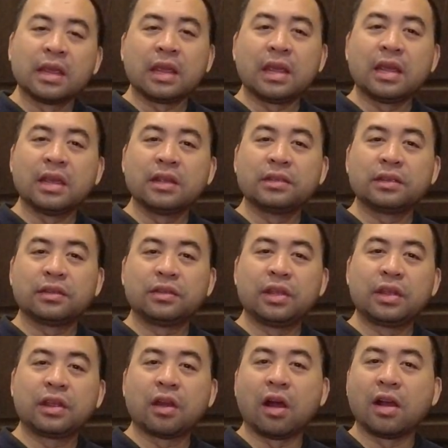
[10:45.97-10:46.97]
is
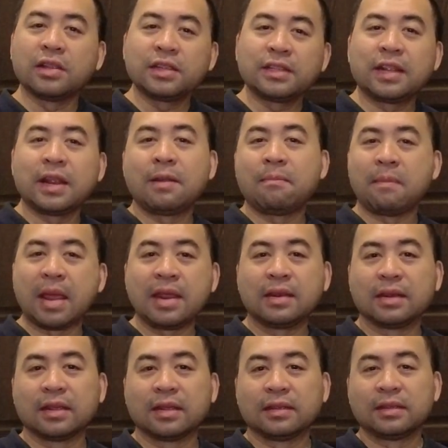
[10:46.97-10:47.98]
the constant
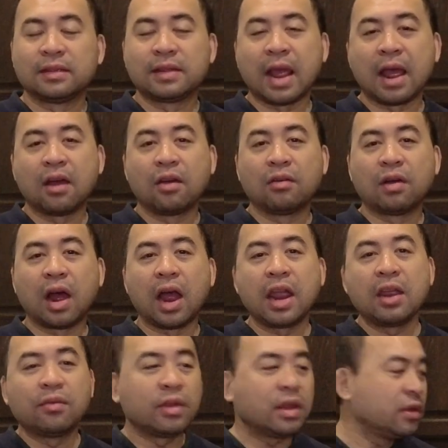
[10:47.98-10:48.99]
maintenance. Now,
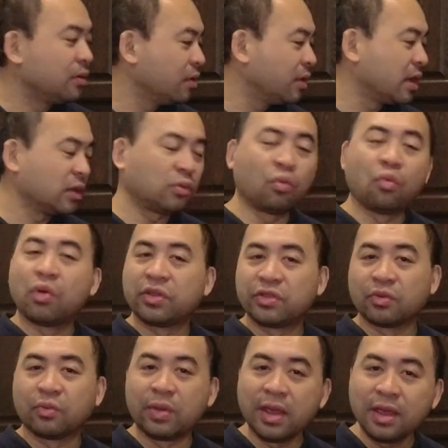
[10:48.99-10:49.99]
I only do this
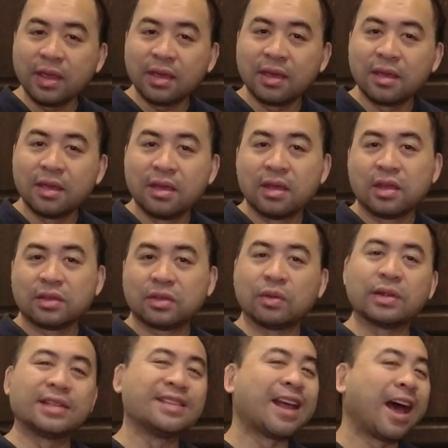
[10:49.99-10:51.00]
once a week,
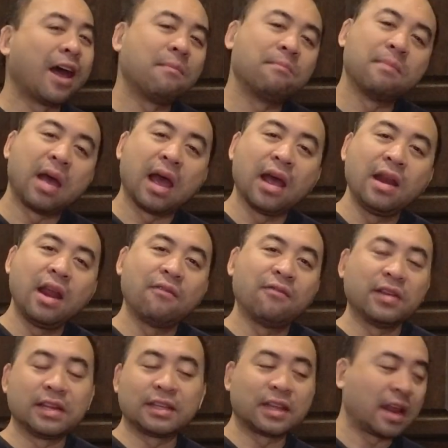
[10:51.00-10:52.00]
so it's not bad.
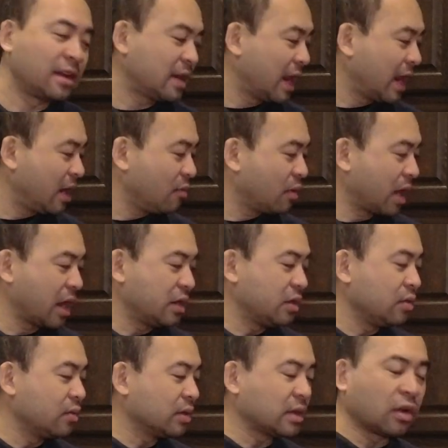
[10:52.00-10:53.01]
Every Sunday, what I
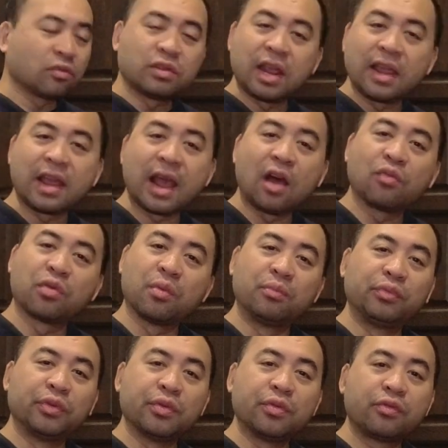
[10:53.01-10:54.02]
do is I'll take out the
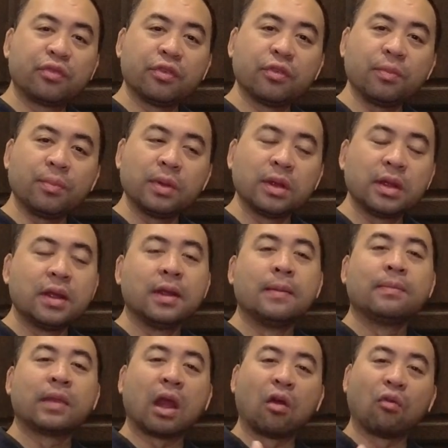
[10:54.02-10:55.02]
brew group,
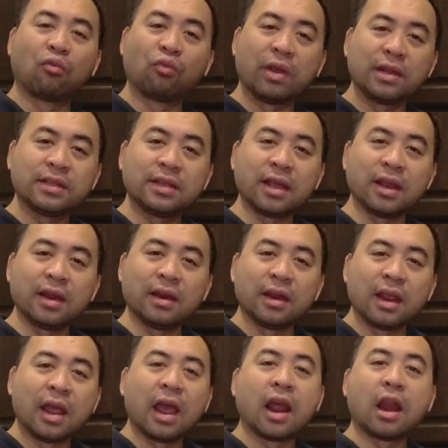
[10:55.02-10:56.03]
I'll rinse it,
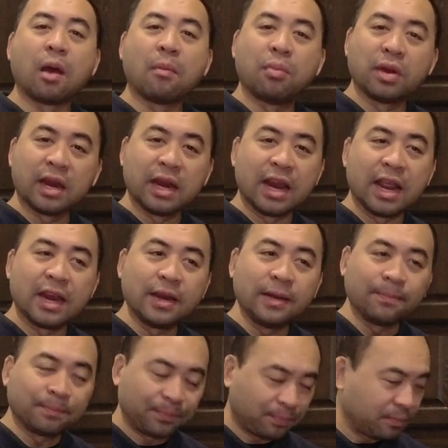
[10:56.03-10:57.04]
and I'll put it
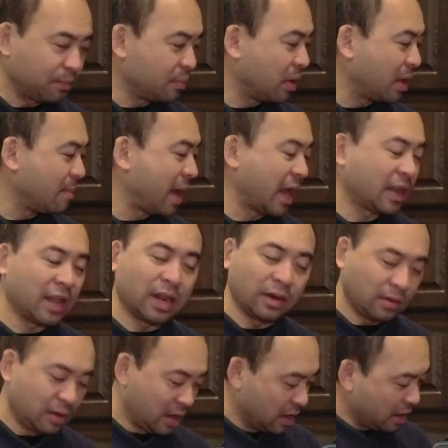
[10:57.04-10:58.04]
back
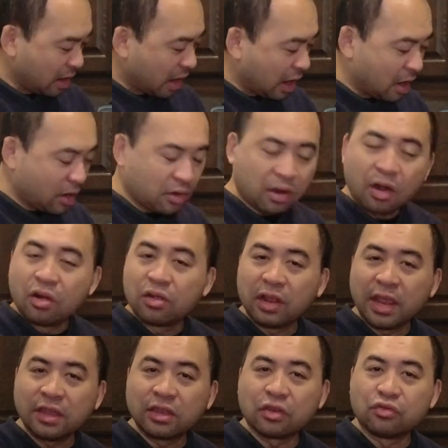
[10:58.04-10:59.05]
in. I'll
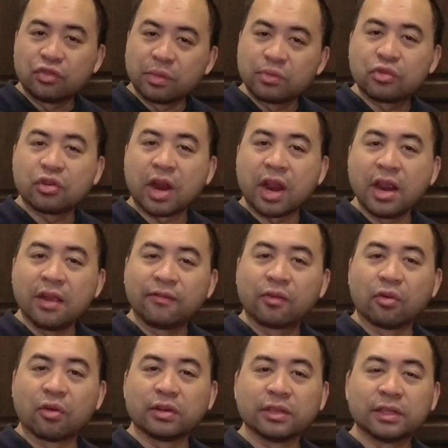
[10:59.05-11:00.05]
clean the drip tray, of
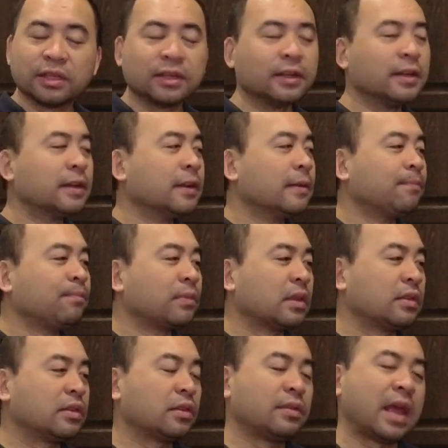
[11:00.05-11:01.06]
course.
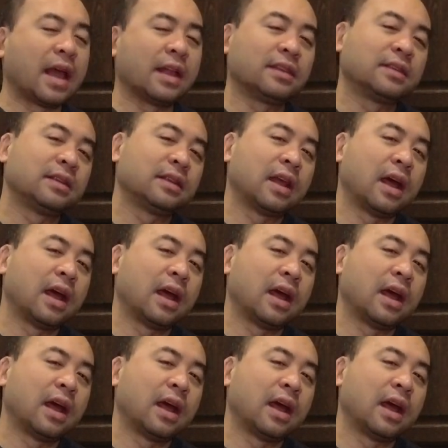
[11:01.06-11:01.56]
So that's